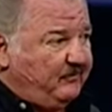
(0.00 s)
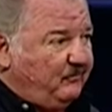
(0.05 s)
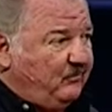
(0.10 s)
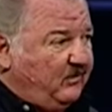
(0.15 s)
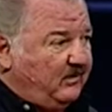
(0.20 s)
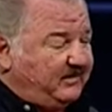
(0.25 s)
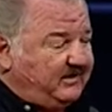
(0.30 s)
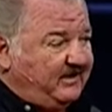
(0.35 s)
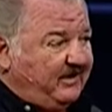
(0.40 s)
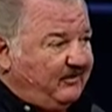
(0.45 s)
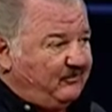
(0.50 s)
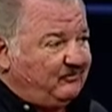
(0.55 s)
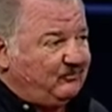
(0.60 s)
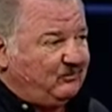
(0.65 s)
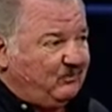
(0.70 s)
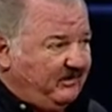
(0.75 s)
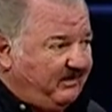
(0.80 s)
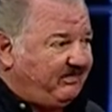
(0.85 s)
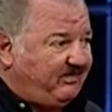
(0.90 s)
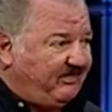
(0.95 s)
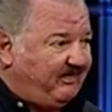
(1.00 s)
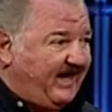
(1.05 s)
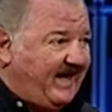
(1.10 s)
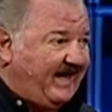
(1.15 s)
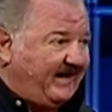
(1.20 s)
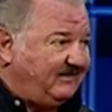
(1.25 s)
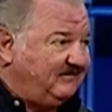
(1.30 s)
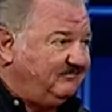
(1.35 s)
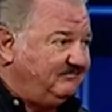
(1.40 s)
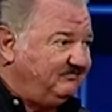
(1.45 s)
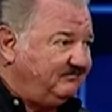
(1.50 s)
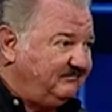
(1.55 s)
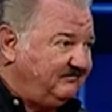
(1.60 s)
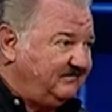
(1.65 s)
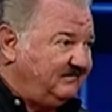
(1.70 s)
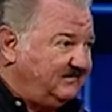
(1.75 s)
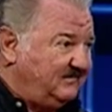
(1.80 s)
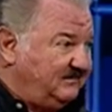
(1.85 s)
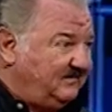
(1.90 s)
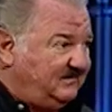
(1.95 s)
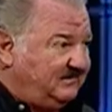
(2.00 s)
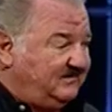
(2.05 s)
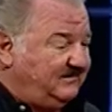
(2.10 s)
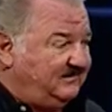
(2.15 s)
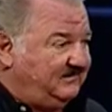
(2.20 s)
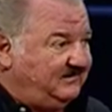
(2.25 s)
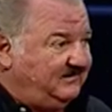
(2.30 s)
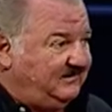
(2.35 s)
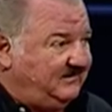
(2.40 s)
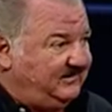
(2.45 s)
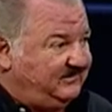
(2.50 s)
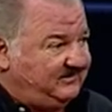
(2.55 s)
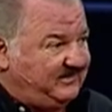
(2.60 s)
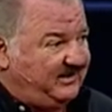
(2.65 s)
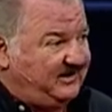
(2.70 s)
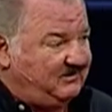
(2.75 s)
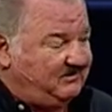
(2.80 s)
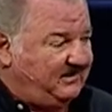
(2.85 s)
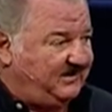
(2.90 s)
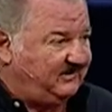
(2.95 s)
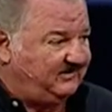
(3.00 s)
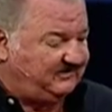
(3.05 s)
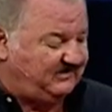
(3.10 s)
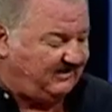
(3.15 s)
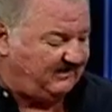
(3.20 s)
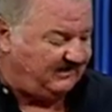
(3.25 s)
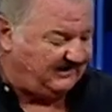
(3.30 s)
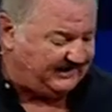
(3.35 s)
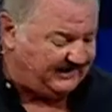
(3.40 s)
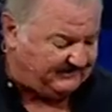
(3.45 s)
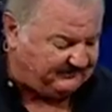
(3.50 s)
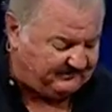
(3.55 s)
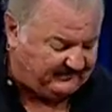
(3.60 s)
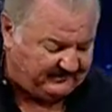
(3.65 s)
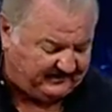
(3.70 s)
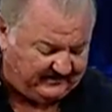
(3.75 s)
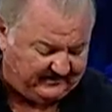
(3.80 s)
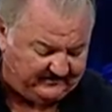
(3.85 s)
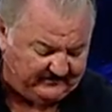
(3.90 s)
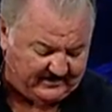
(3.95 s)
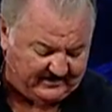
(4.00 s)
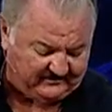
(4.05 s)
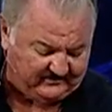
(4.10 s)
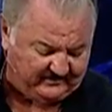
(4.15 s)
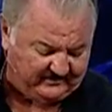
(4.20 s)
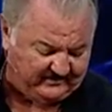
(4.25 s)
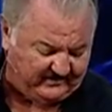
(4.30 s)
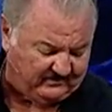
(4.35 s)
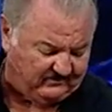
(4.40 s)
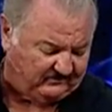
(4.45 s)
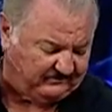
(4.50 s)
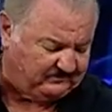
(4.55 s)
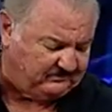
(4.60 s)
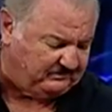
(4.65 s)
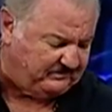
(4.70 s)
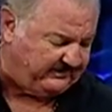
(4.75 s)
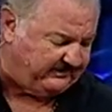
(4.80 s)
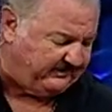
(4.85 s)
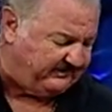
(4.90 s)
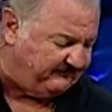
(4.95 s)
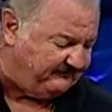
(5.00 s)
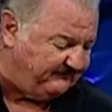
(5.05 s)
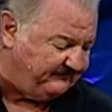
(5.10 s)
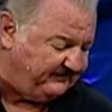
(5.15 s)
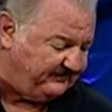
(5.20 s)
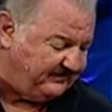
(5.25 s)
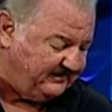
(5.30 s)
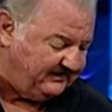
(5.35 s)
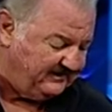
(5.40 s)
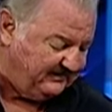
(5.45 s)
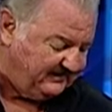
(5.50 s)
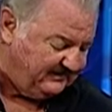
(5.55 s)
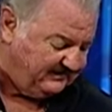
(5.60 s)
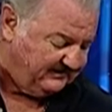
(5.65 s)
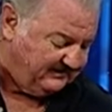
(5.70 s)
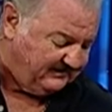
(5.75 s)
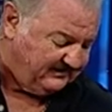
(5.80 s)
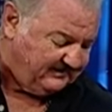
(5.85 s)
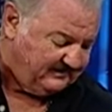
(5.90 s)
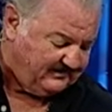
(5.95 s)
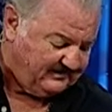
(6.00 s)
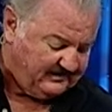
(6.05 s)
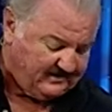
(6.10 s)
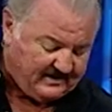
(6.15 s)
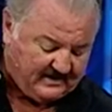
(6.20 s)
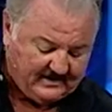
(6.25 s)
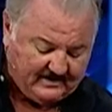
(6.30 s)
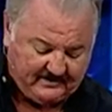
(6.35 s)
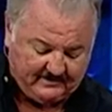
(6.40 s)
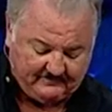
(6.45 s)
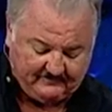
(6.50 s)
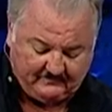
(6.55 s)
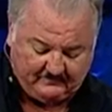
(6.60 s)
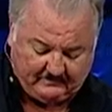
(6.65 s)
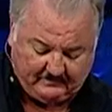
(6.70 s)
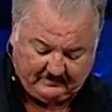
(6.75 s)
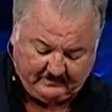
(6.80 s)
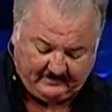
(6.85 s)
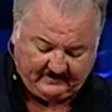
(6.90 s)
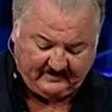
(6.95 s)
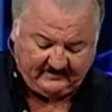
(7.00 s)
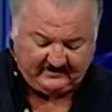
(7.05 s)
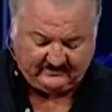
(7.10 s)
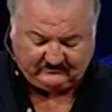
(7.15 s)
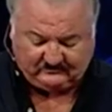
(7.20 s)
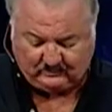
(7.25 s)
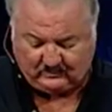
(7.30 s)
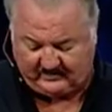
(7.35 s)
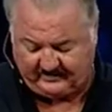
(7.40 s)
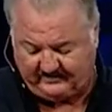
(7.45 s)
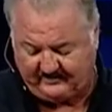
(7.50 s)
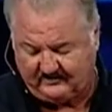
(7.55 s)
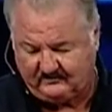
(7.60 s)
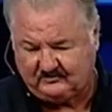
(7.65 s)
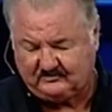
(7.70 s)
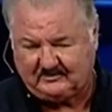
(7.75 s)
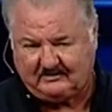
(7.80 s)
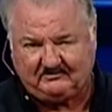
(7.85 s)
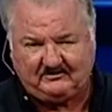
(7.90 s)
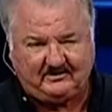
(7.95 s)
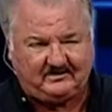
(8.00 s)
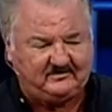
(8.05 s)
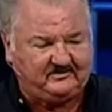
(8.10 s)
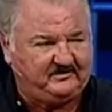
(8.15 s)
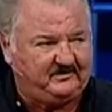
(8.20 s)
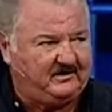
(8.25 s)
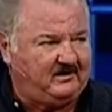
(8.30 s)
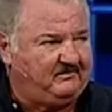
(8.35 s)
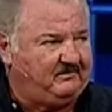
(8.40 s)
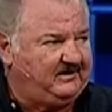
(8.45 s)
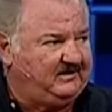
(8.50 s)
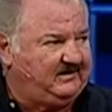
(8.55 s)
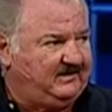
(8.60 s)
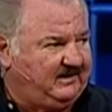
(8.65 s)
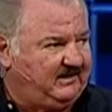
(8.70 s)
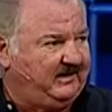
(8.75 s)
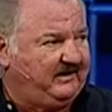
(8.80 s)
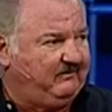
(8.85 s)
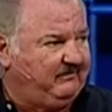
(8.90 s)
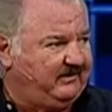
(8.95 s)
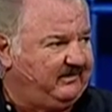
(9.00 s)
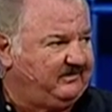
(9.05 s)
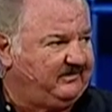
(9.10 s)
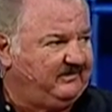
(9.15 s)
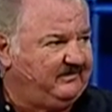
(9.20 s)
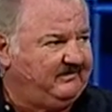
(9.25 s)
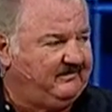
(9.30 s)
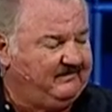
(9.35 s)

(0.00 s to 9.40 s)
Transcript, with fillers: what goes with that is going to be entirely up to the interaction of the Holy Spirit. Um, it's one of those subjects that I've been dealing with,